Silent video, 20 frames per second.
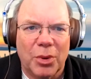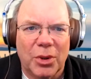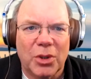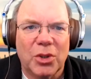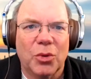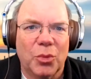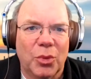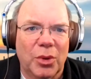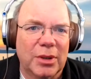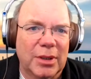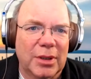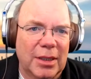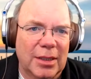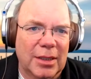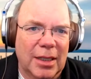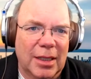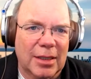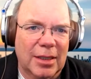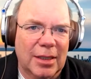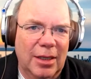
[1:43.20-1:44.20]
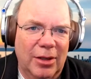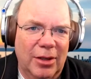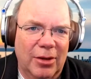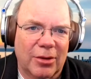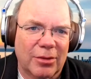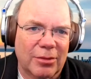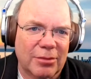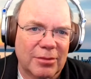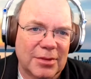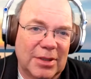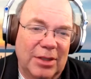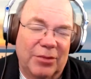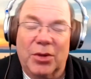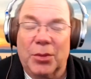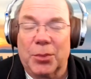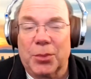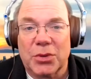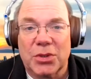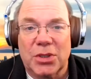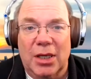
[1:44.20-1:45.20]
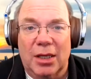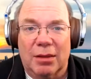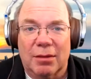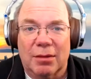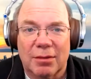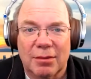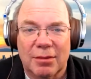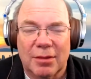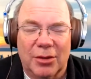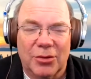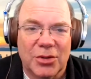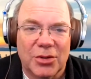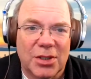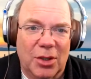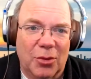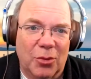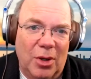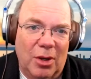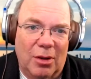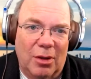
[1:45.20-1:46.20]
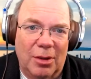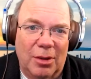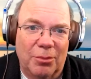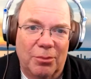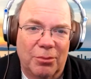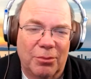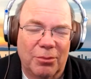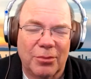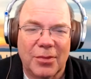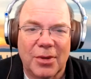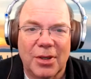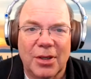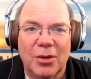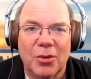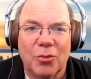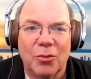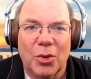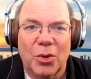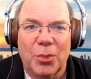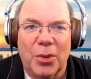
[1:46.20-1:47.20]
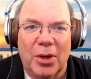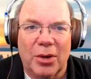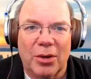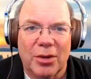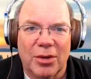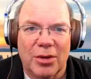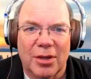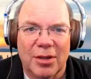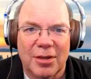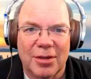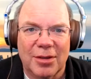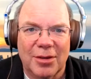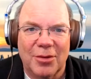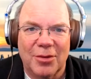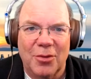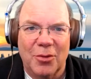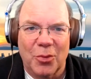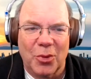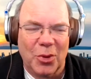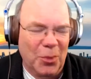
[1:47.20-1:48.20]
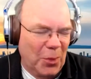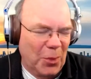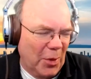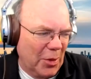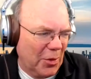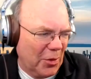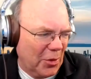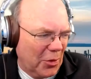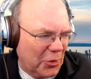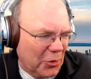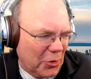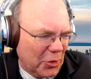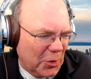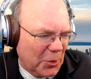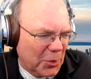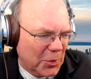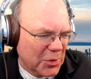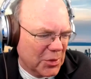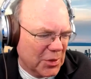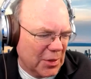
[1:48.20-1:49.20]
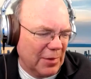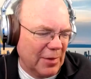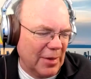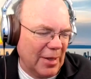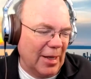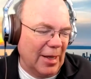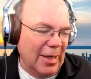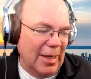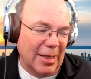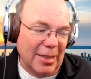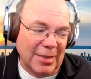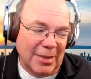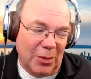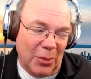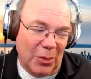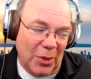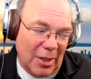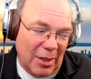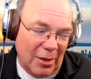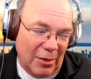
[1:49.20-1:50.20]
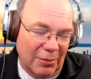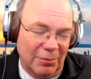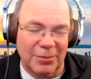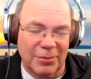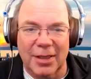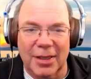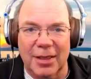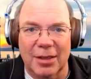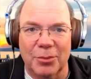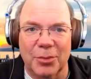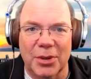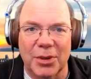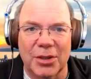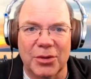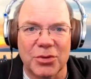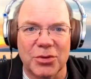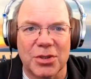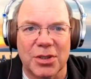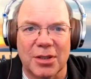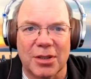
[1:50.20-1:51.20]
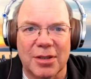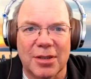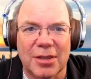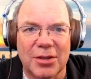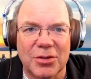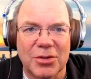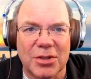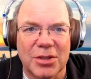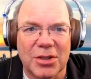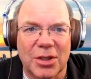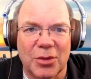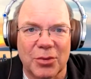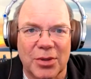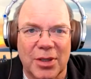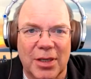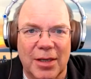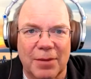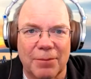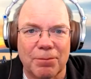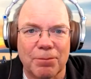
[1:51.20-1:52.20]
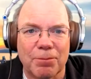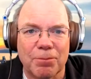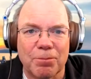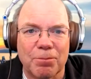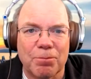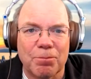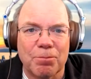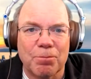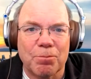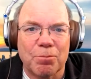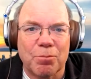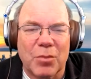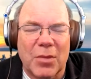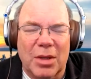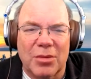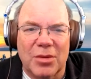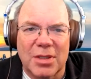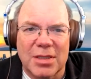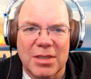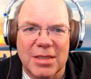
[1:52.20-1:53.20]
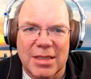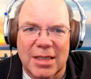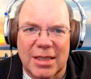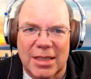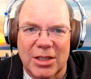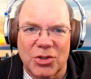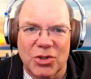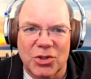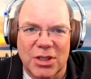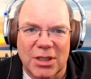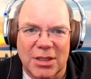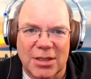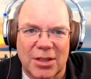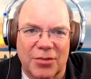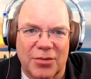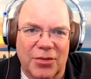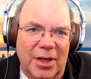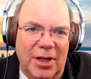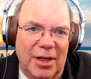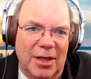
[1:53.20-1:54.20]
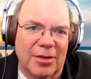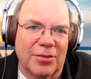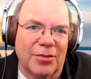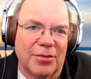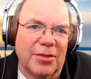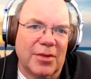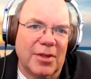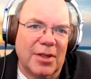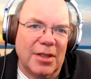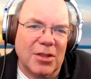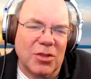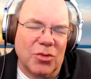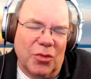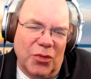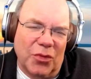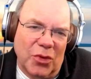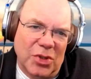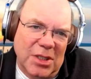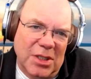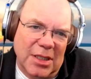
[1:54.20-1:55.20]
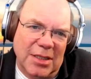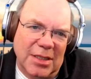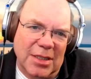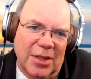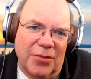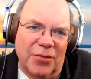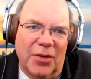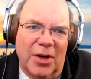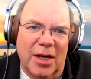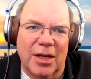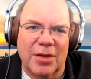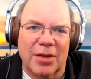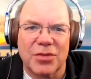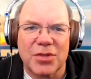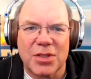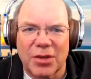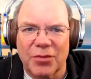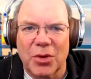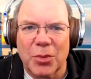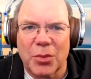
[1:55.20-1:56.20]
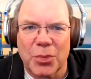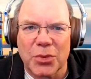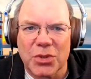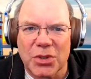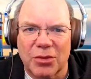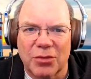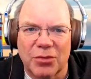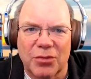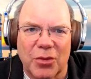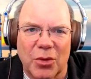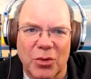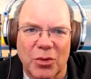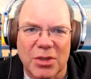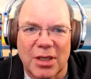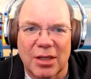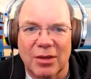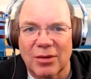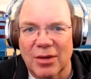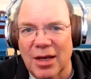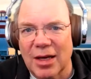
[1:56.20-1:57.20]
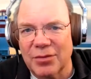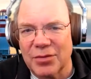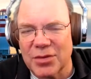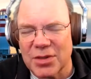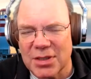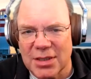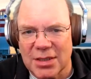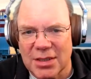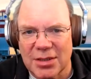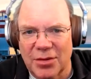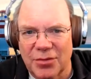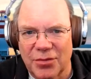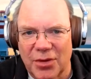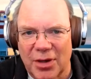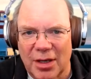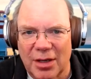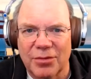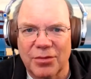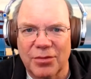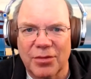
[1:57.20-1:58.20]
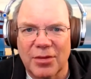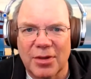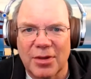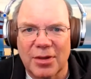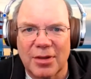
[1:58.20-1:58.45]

But you will need that care, 70%. Now you say, well, we're part of the 30%. I say, well, yeah, but here's the thing with that. This is at age 65. So if you're 65, 70% of folks alive at 65